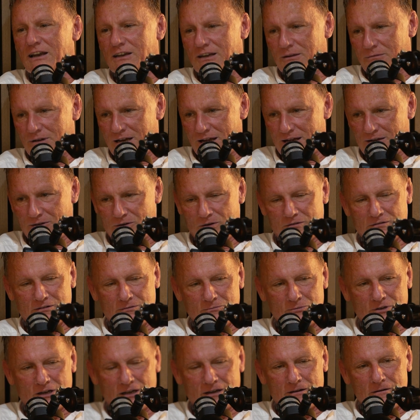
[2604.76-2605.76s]
and they would hand over
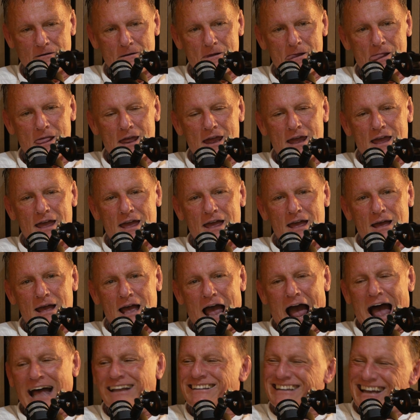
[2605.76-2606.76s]
the money.
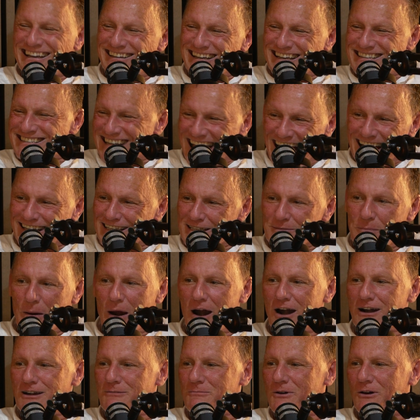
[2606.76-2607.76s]
And then the saddest
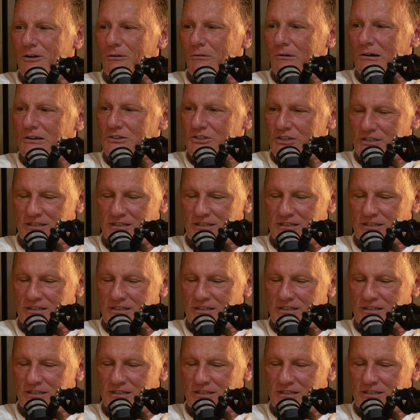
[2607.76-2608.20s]
part about it was,